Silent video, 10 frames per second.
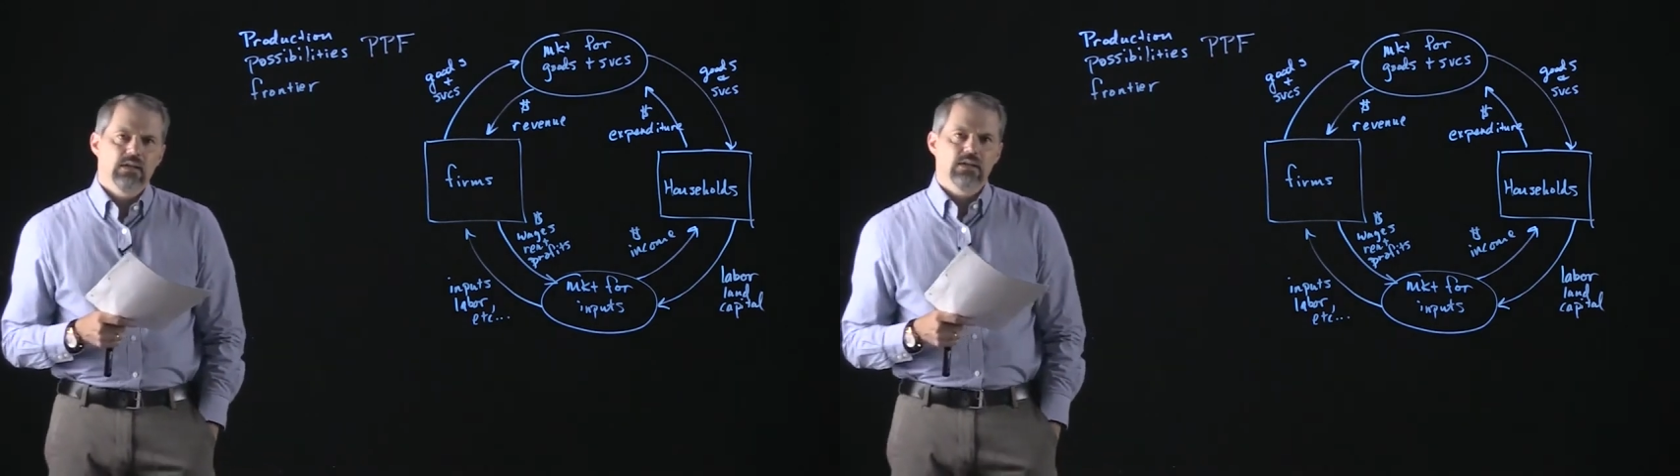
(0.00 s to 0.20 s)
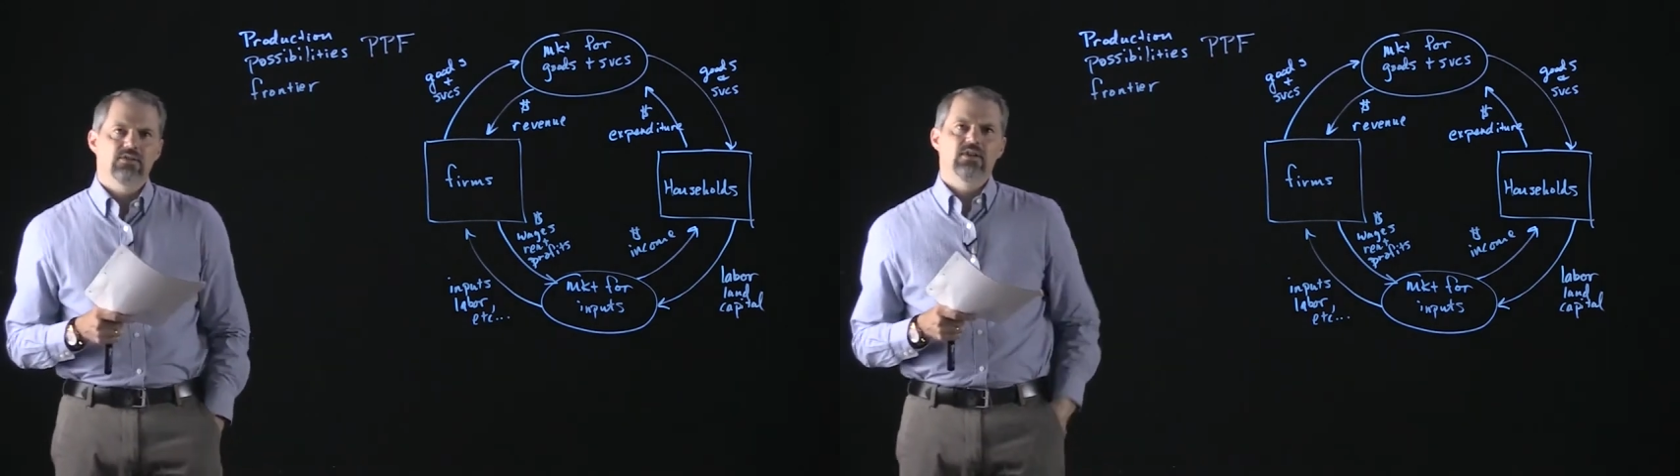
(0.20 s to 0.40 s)

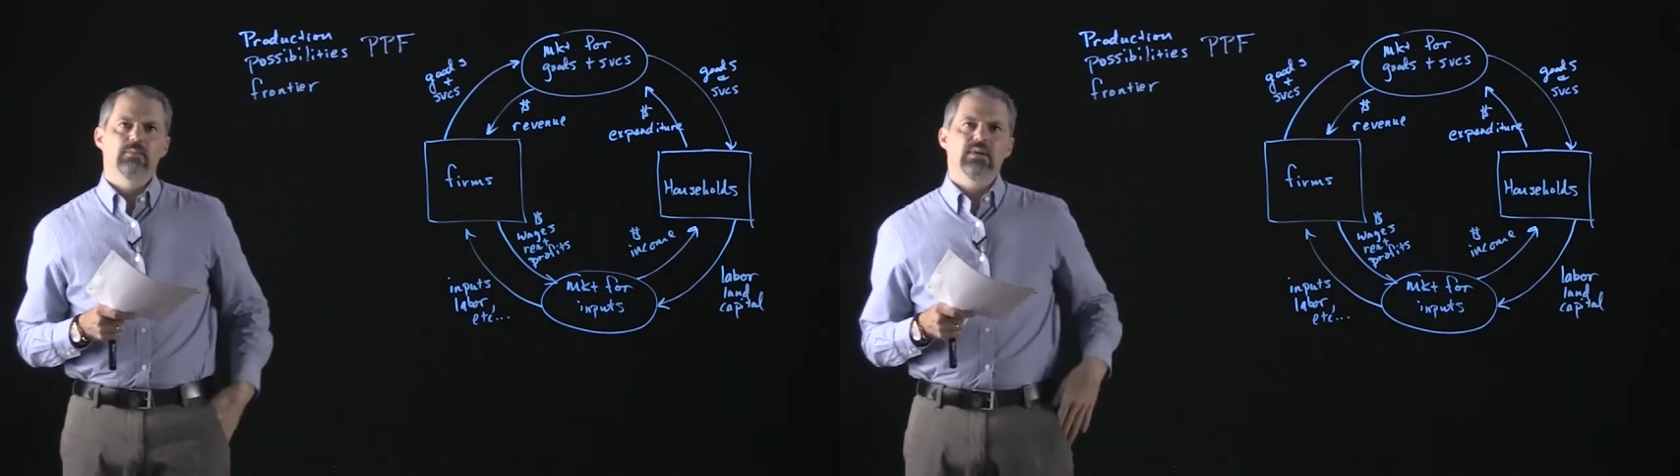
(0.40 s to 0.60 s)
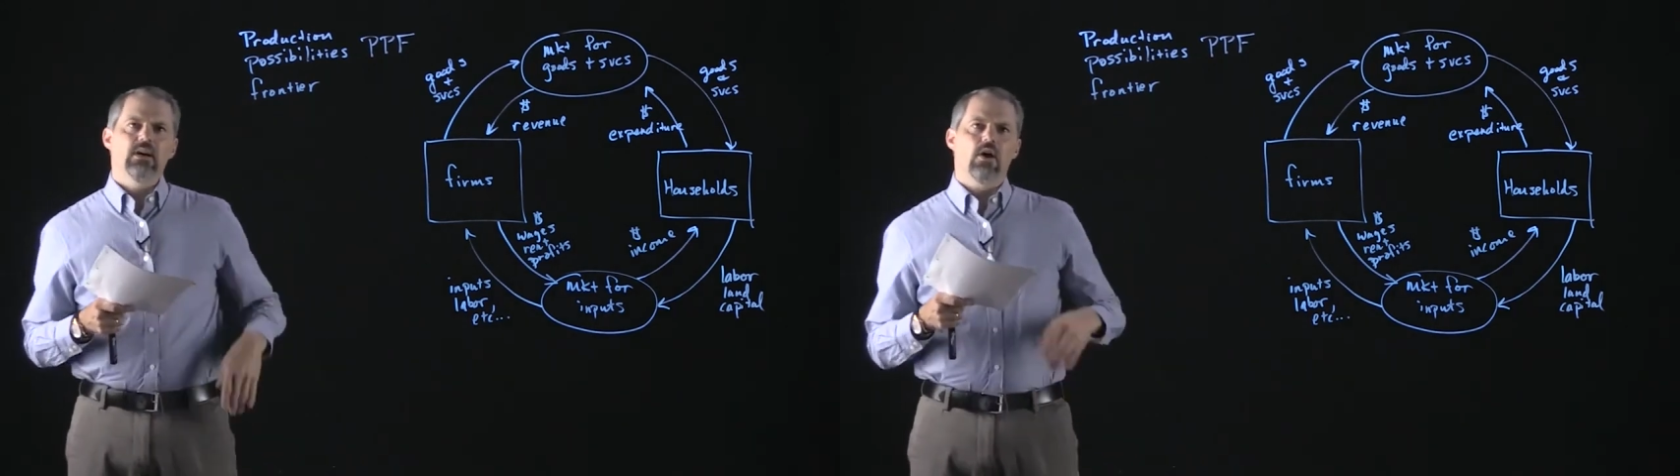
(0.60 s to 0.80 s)
is going to
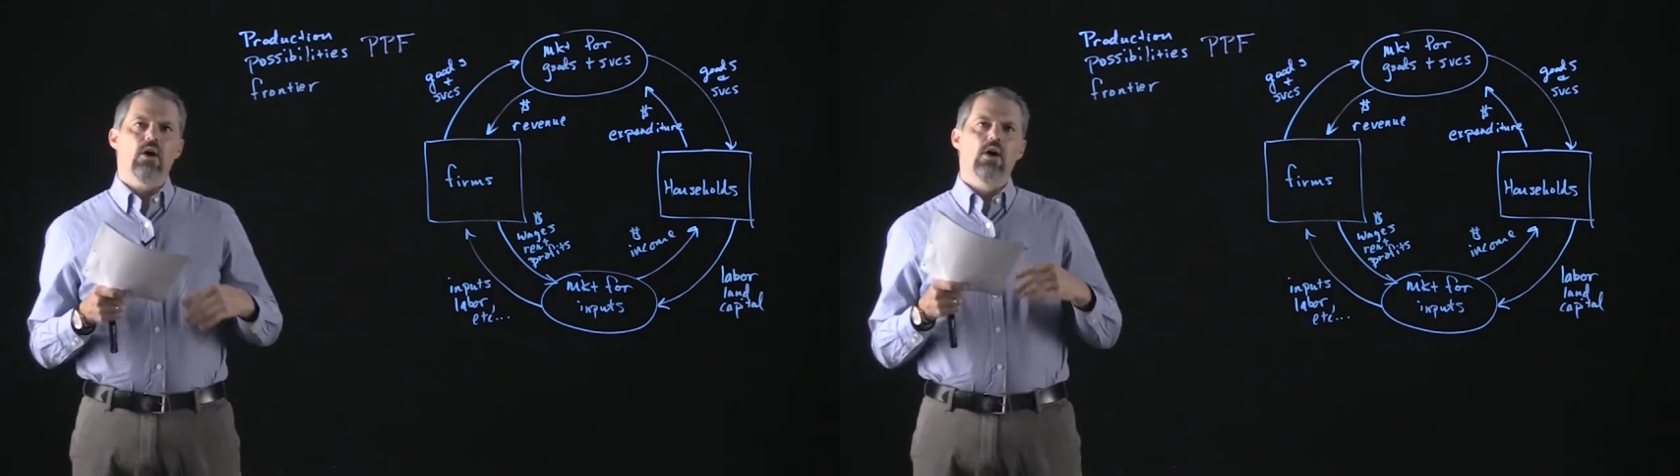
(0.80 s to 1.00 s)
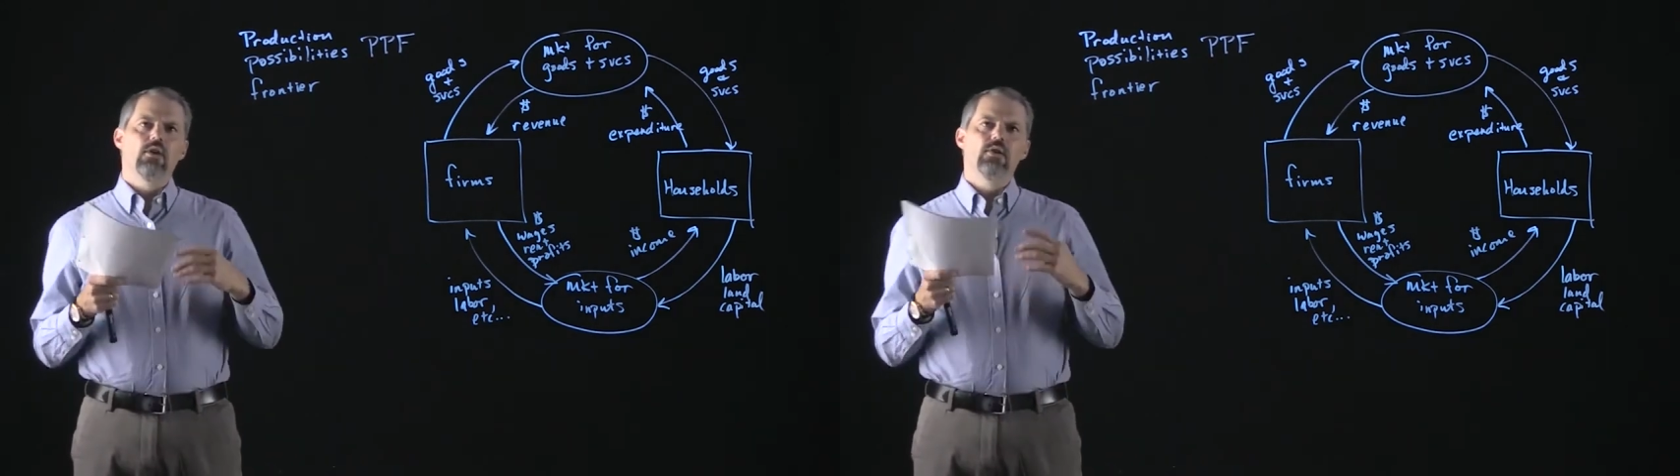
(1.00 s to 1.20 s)
be
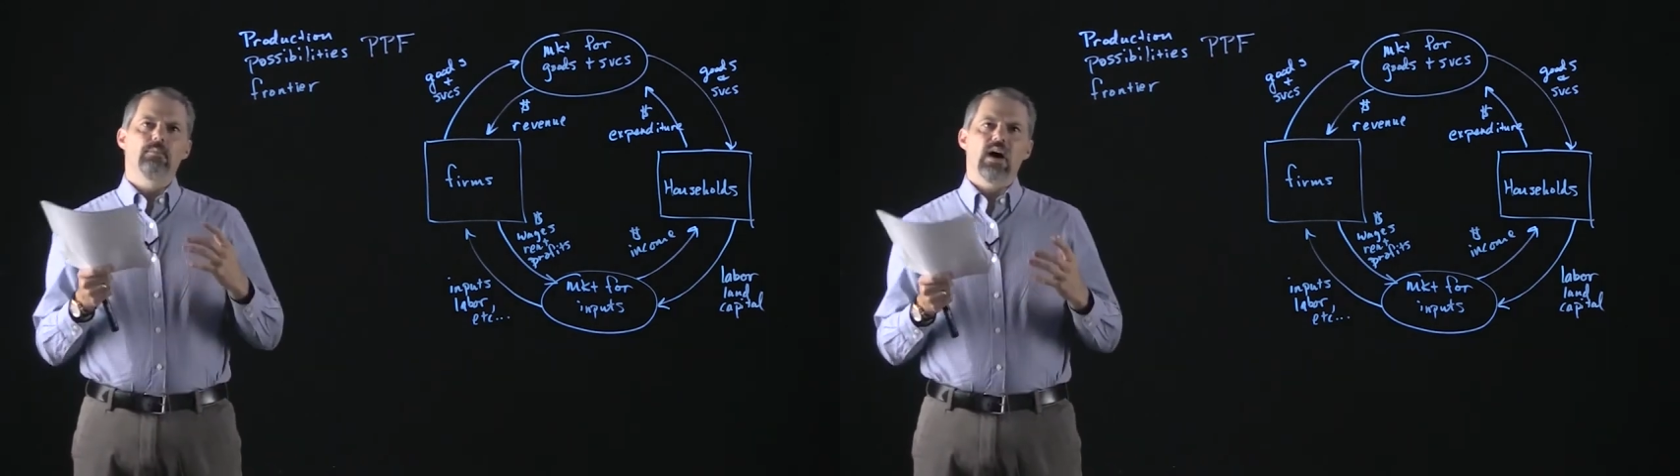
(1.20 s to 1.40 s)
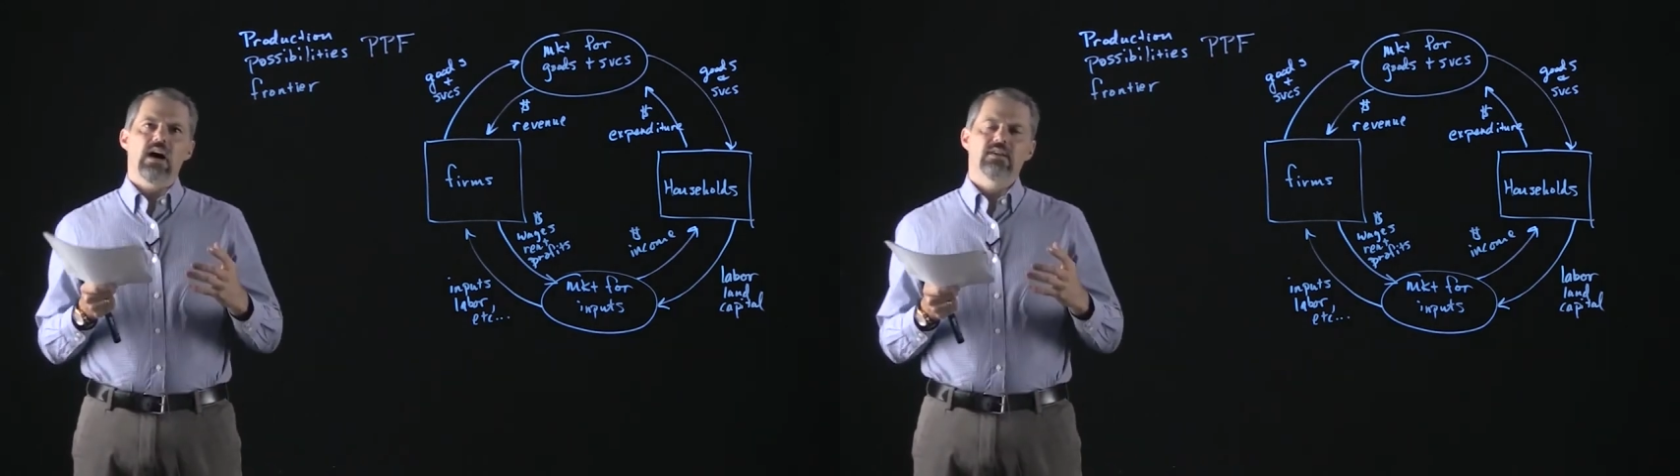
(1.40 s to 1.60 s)
all the
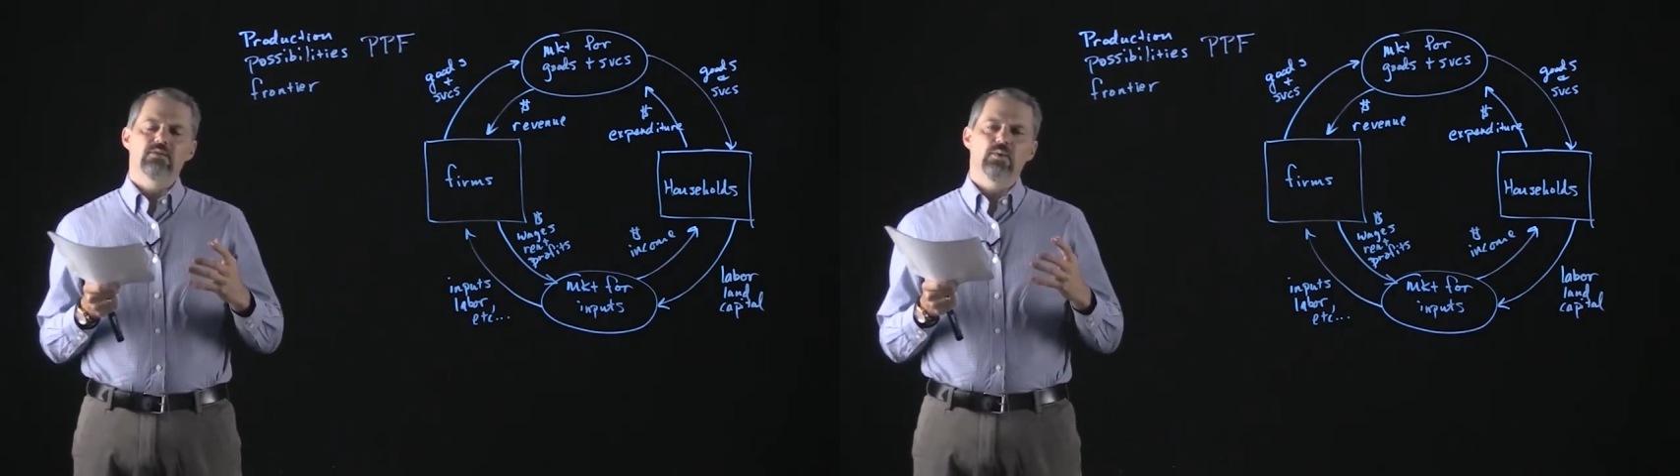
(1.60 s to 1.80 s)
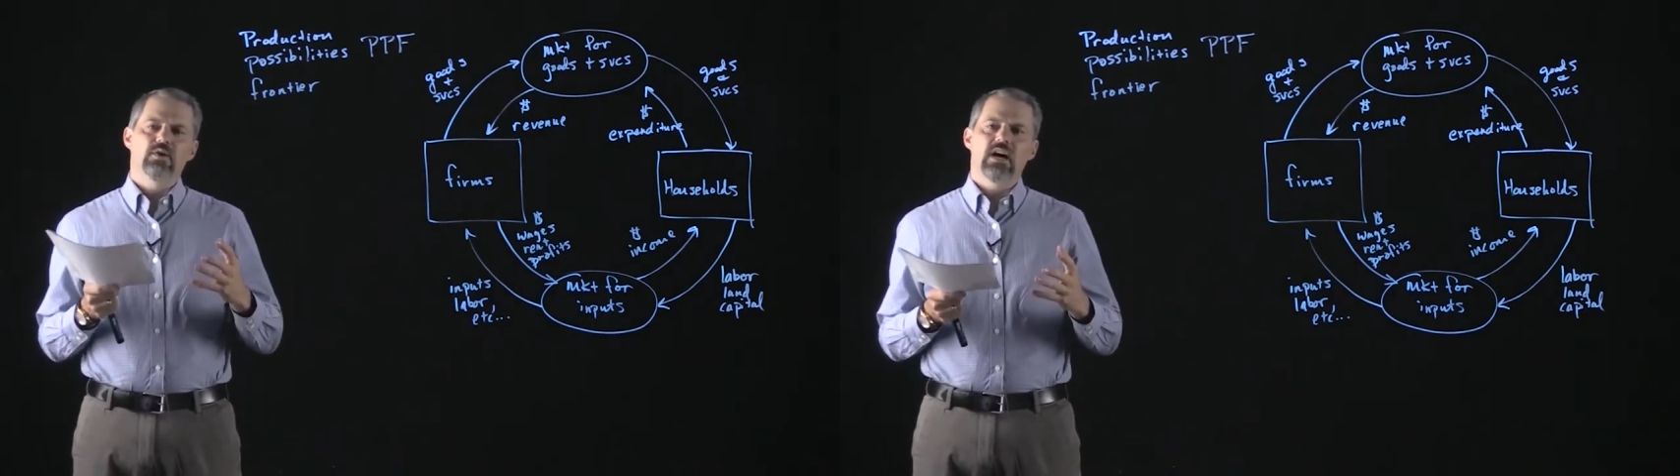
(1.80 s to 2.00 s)
possible